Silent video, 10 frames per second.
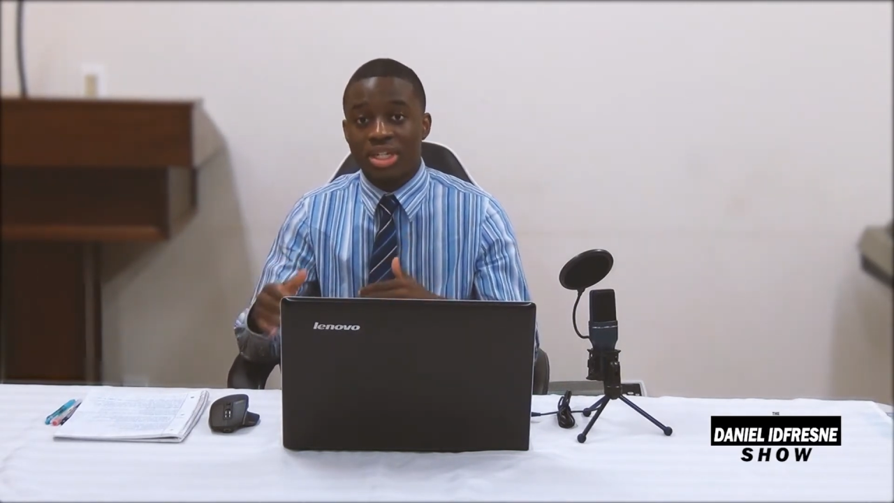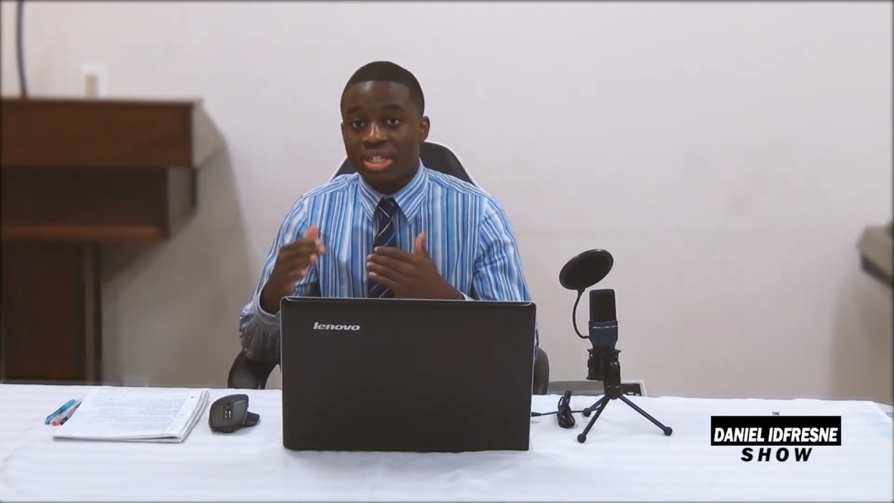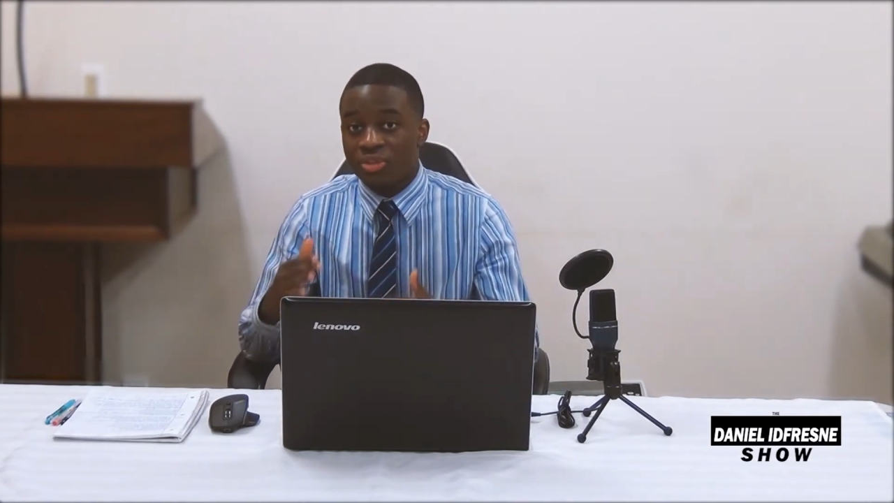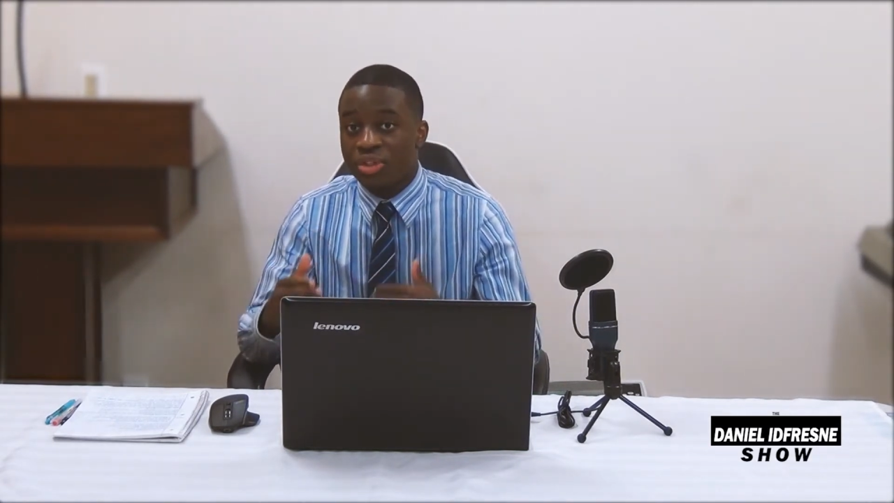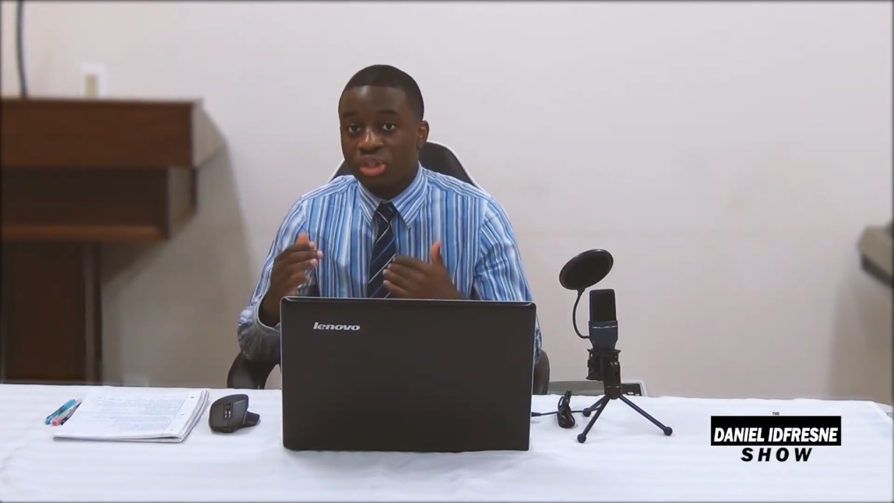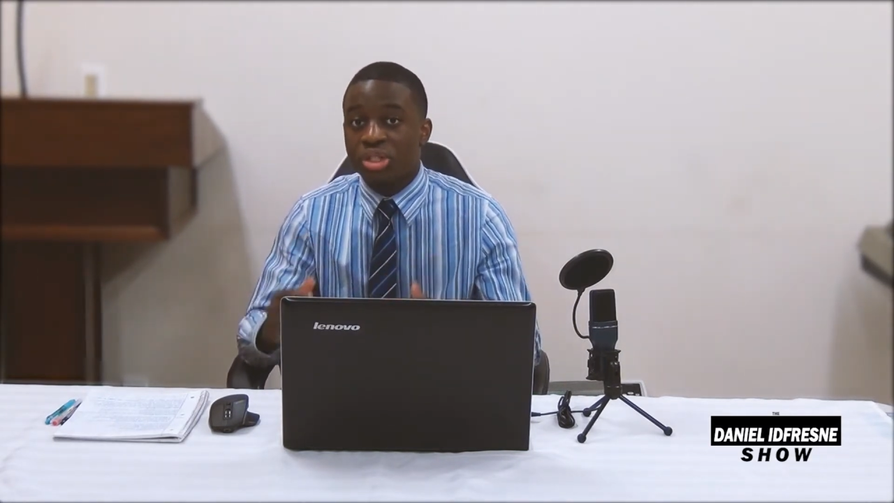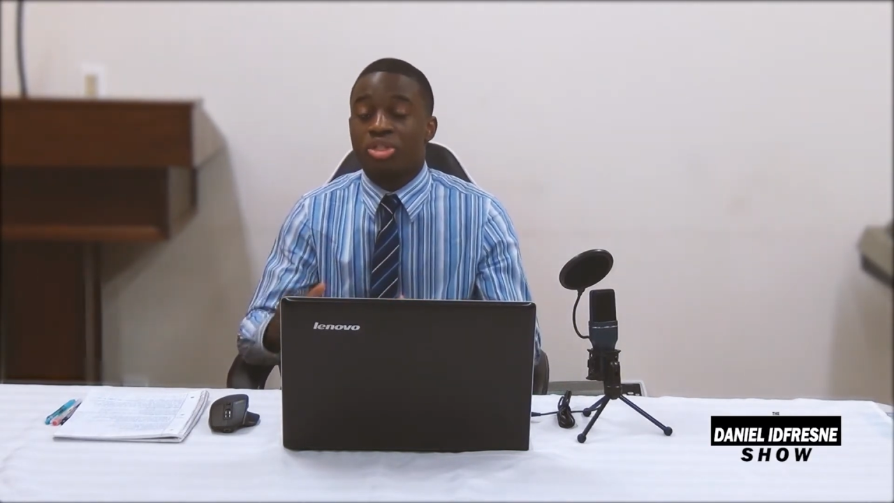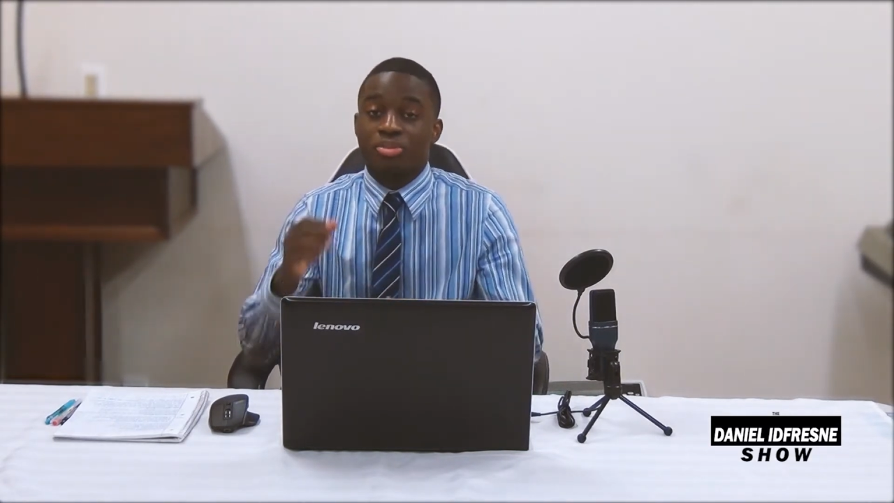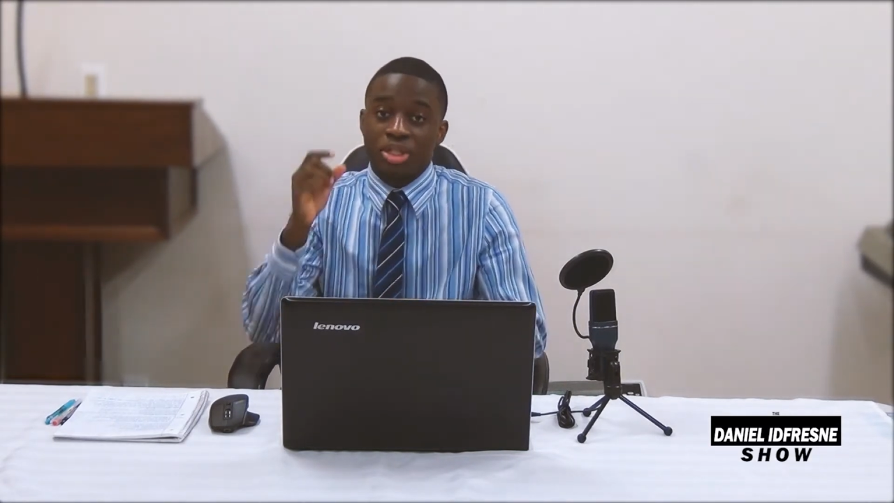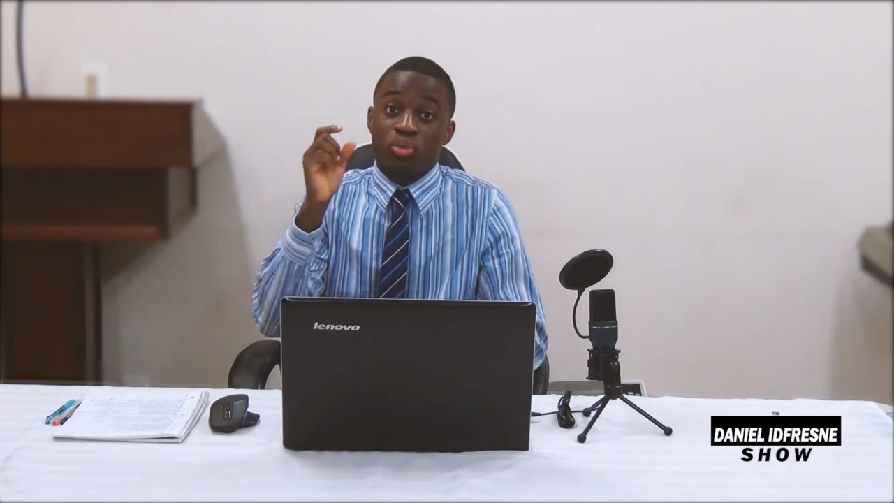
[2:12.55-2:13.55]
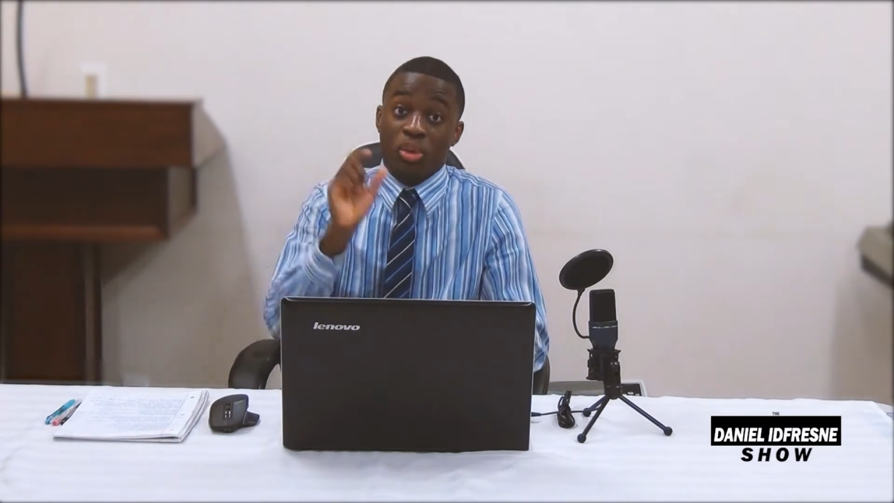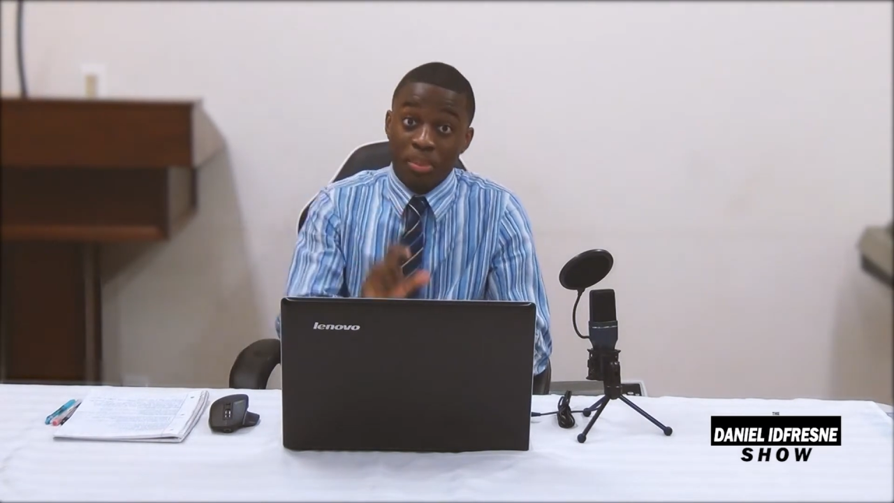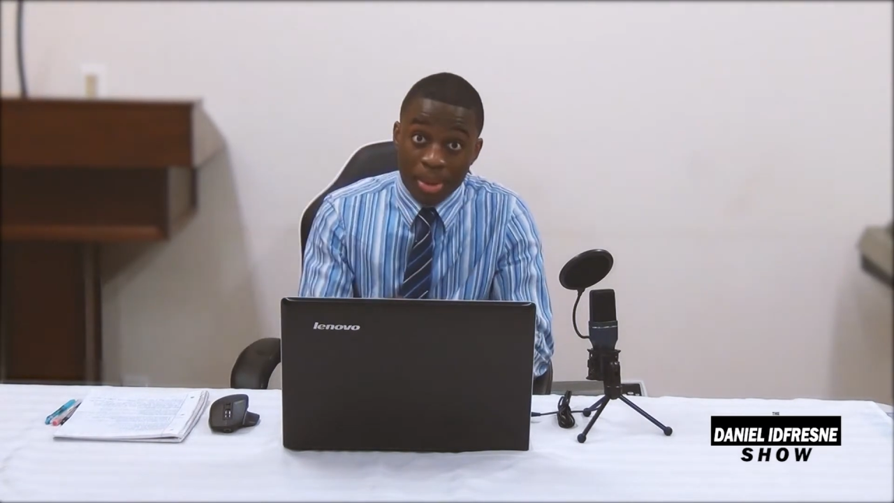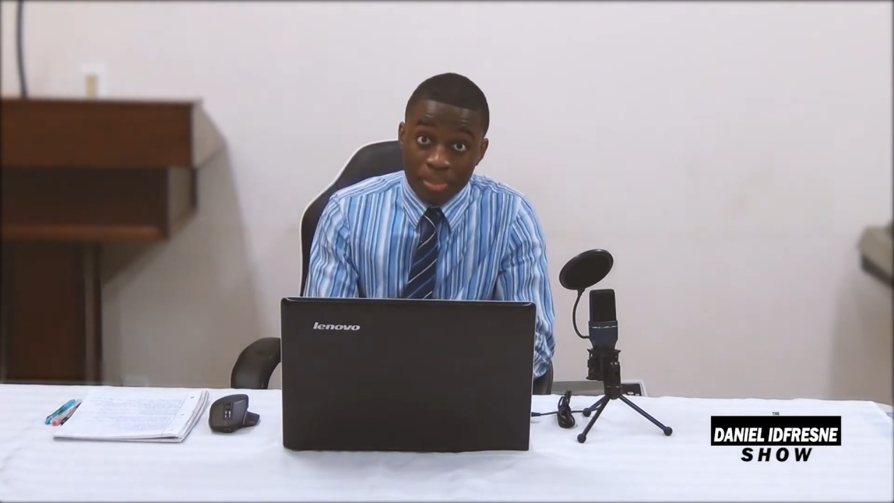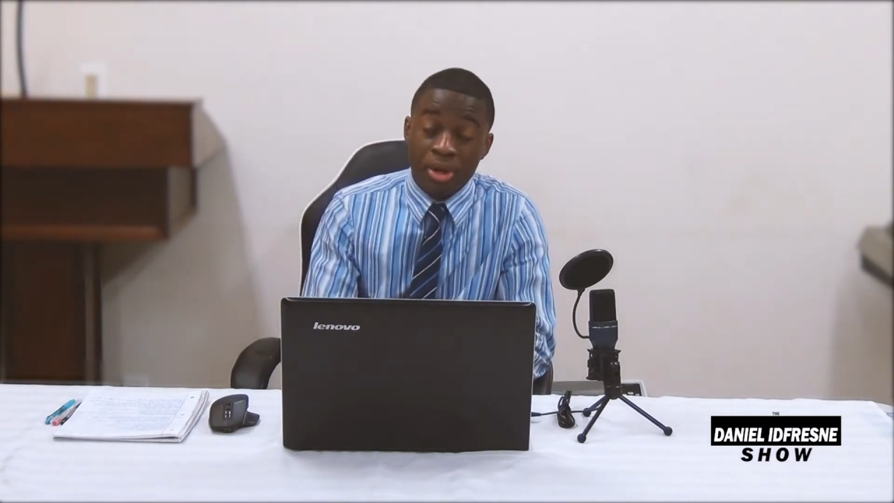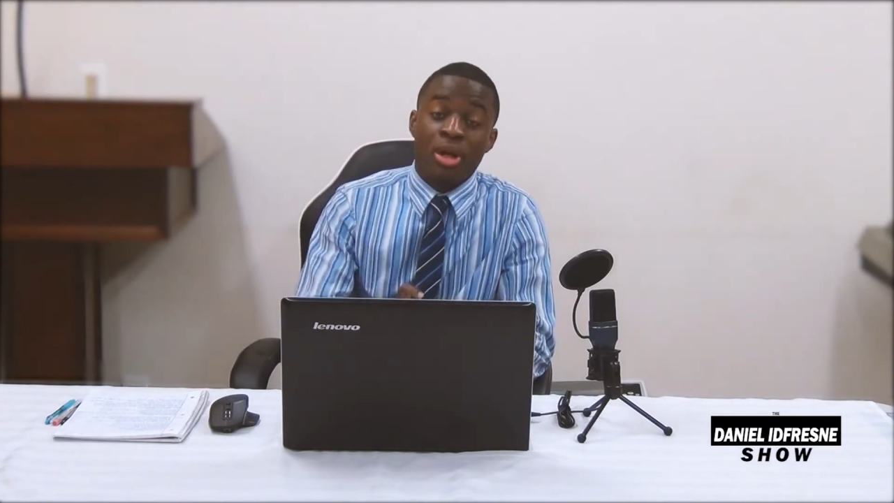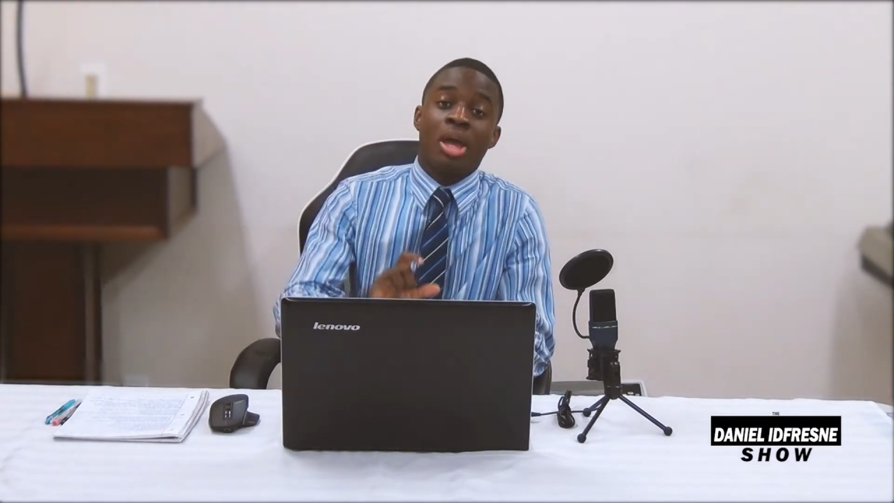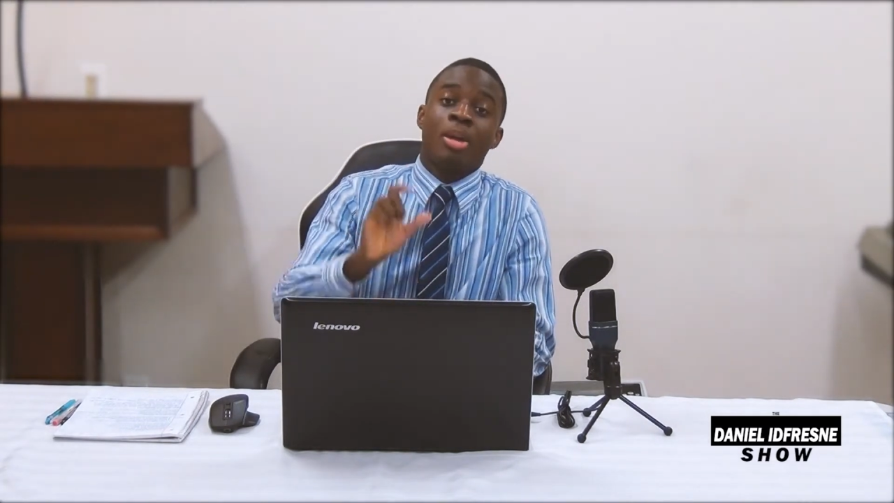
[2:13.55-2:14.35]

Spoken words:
individualism, because remember,